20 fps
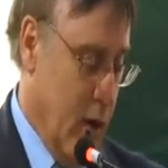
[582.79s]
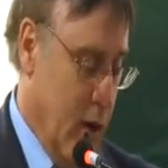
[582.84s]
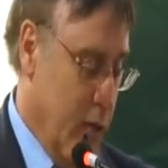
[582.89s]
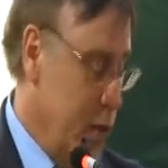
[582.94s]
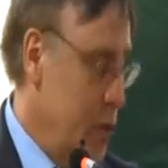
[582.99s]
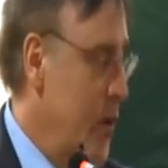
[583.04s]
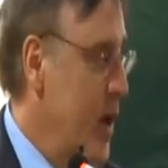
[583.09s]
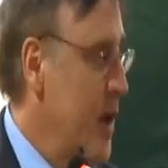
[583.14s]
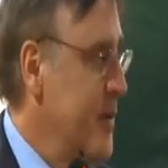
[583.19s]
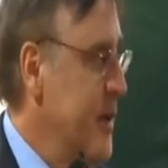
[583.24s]

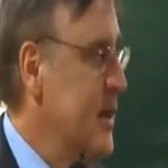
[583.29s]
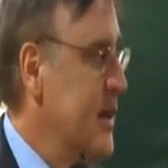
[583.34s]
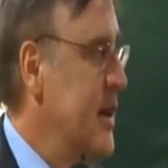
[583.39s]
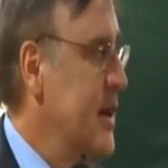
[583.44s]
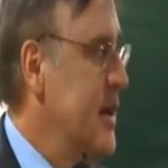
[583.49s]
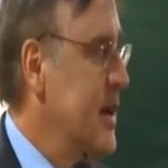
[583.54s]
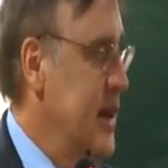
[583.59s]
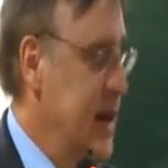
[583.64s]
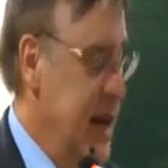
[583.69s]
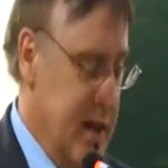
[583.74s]

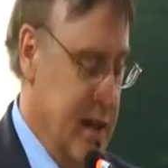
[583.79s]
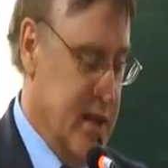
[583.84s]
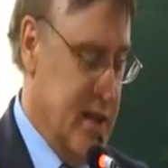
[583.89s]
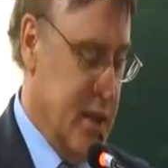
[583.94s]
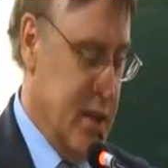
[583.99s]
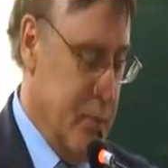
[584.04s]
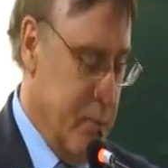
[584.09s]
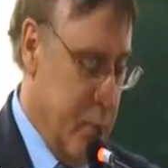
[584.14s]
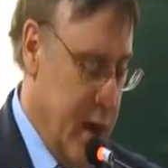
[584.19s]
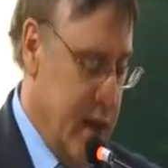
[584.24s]
Overwhelmingly,
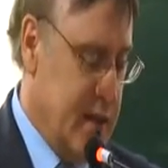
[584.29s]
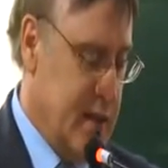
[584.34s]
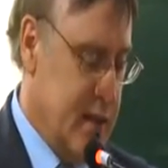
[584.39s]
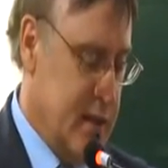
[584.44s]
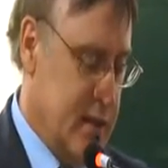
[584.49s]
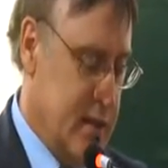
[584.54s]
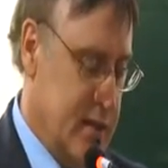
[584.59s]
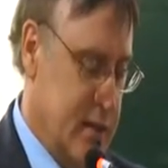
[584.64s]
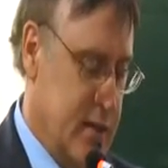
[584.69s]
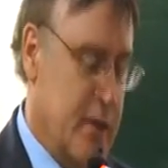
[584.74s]
Canadians
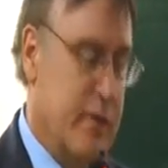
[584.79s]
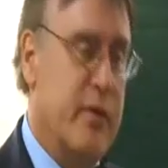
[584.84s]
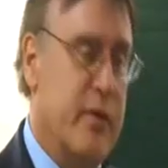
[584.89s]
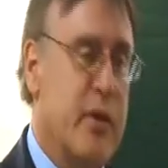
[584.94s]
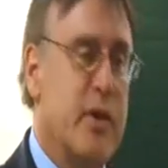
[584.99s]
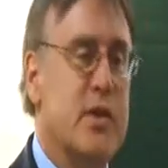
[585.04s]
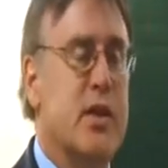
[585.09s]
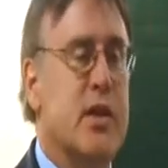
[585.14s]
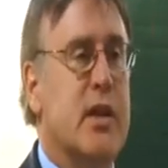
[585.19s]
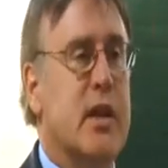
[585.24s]
embrace
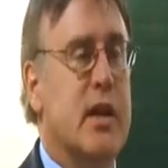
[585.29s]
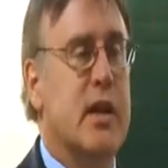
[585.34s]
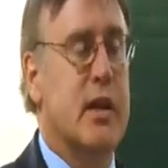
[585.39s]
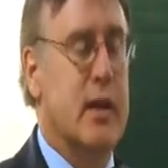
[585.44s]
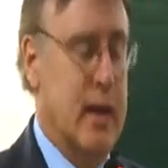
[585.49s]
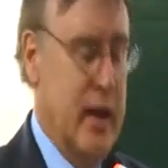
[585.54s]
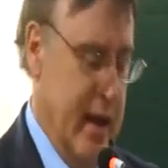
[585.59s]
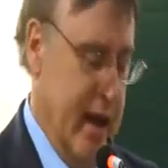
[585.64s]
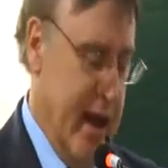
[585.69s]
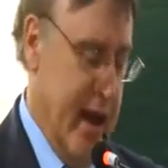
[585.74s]
diversity
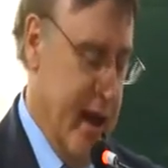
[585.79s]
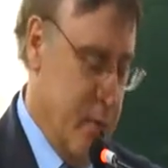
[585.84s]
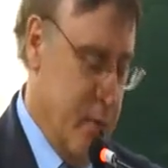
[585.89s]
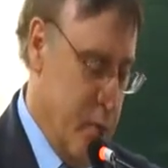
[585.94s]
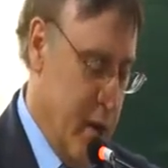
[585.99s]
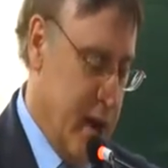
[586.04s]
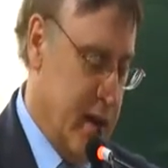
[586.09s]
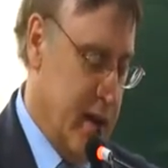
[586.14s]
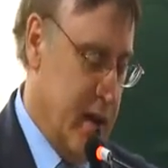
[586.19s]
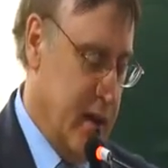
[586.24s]

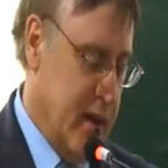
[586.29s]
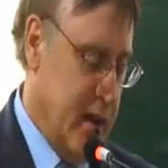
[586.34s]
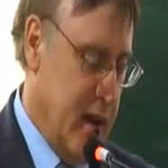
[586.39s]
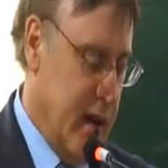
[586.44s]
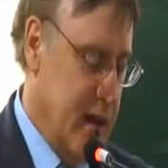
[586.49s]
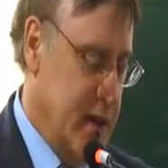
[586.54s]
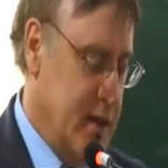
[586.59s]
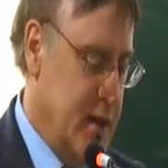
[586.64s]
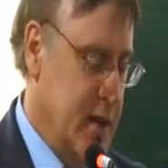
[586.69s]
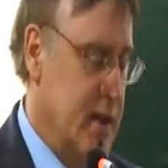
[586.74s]
and
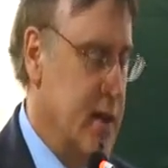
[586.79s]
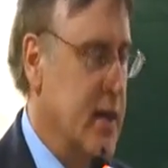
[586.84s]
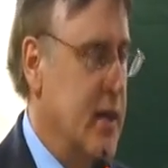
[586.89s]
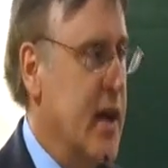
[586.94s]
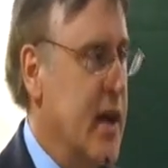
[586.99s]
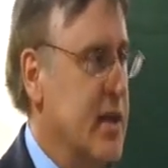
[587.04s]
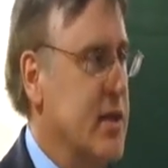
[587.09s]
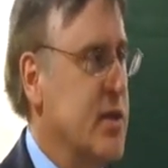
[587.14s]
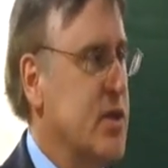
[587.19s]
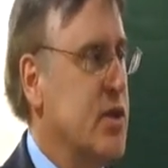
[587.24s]
recognize it
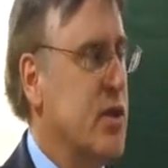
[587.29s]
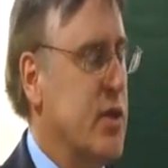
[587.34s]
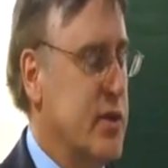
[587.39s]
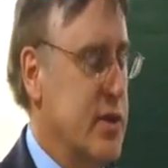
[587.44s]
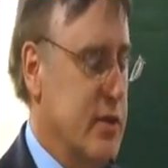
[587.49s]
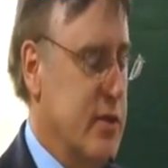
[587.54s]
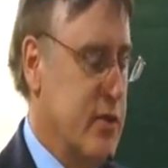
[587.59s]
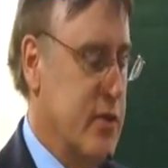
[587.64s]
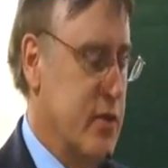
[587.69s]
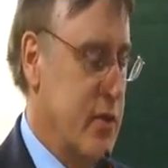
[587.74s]
as a
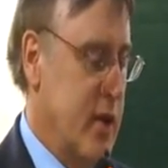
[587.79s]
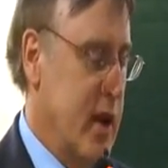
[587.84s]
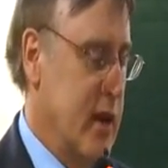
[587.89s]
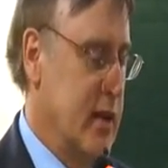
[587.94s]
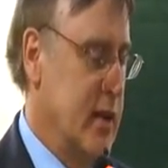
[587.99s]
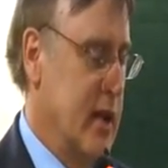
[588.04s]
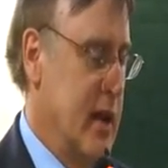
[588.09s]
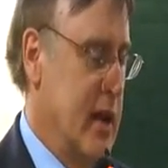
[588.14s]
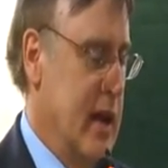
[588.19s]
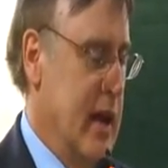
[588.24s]
source of
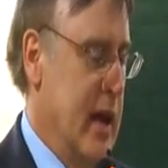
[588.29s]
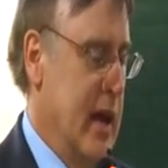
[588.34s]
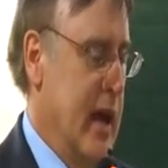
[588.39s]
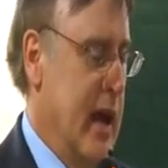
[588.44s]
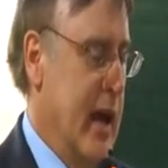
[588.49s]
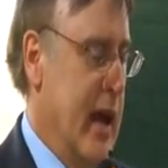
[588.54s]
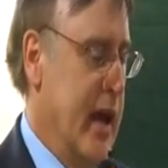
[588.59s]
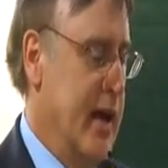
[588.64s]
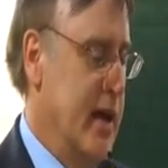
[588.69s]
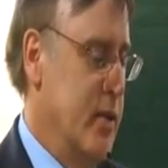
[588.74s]
strength
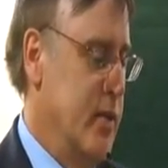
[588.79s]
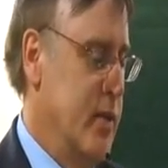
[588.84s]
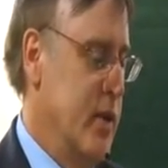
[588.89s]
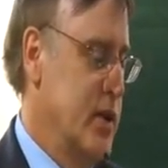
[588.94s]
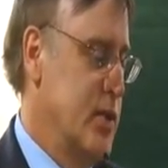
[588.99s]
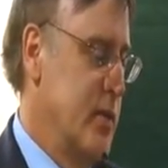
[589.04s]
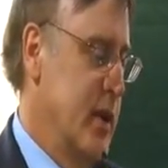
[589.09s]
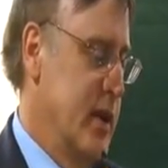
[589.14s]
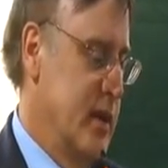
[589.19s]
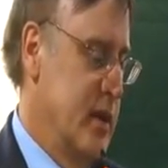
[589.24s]
and
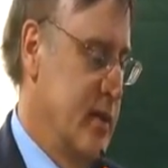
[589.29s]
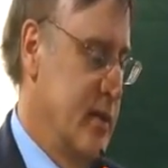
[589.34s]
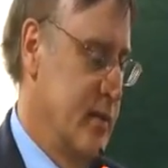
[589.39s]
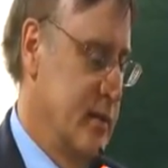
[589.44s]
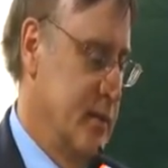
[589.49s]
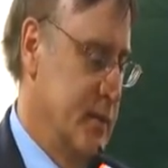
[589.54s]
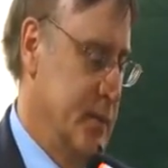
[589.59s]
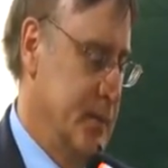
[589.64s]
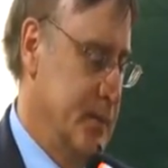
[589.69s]
enrichment.